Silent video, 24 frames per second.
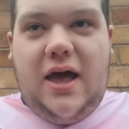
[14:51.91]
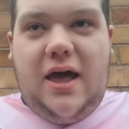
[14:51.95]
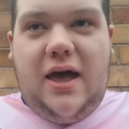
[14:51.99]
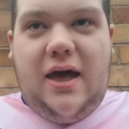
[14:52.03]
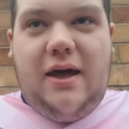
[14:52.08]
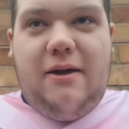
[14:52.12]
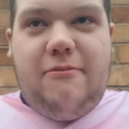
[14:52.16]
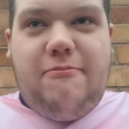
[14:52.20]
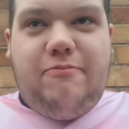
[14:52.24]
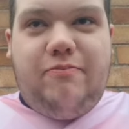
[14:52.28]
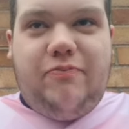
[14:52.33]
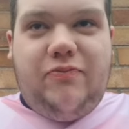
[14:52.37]

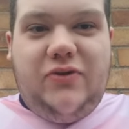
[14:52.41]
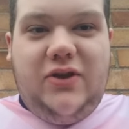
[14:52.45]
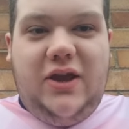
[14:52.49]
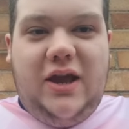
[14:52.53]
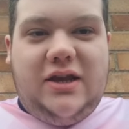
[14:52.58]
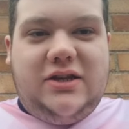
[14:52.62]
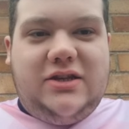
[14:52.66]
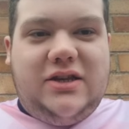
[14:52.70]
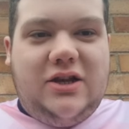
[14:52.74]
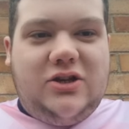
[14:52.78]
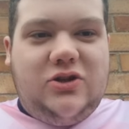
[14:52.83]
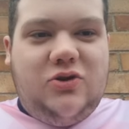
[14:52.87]
Um,
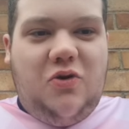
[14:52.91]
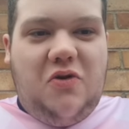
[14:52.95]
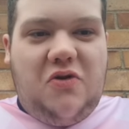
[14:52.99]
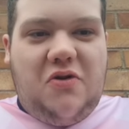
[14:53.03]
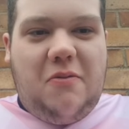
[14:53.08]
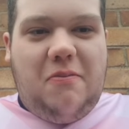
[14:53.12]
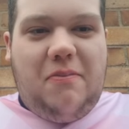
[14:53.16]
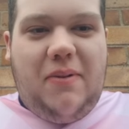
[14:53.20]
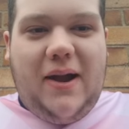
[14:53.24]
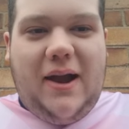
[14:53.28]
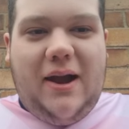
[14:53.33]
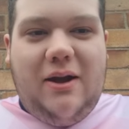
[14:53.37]
yes, that sort of
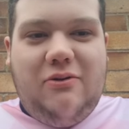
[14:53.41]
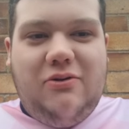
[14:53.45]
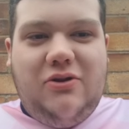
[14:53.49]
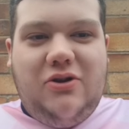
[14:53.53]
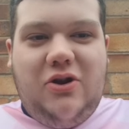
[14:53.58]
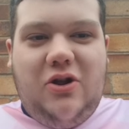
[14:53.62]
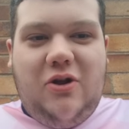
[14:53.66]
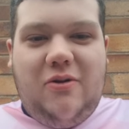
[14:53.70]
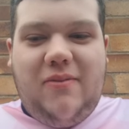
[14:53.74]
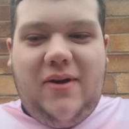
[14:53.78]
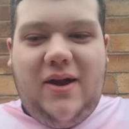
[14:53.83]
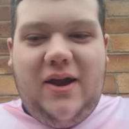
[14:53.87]

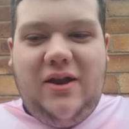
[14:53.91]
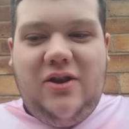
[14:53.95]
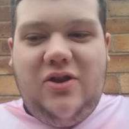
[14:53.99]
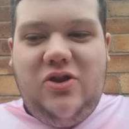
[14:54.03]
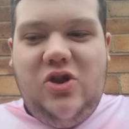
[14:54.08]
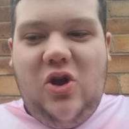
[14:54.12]
compounded on me,